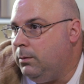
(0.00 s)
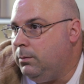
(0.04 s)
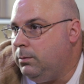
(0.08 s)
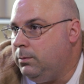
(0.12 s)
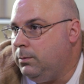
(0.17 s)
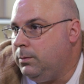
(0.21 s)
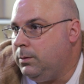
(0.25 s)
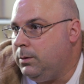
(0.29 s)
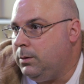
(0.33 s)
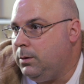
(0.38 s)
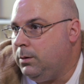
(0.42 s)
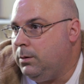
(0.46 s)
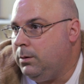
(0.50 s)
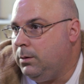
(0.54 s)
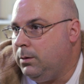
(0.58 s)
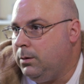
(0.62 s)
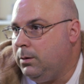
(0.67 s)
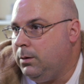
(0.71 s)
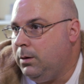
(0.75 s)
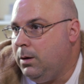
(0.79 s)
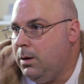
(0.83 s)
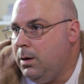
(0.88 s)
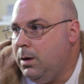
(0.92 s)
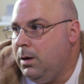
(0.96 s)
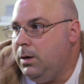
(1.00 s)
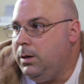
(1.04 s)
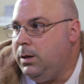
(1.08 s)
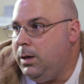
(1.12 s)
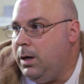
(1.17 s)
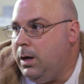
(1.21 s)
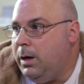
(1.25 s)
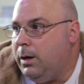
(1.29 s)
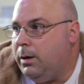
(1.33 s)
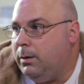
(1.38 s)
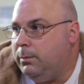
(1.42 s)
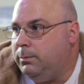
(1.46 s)
impactful and respected
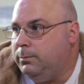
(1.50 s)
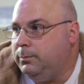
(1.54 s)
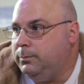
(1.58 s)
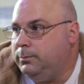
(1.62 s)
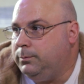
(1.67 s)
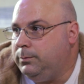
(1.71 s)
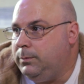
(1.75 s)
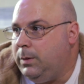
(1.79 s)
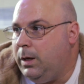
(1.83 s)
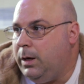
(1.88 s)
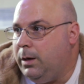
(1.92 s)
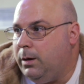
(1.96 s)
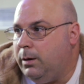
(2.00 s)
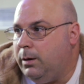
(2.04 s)
programs.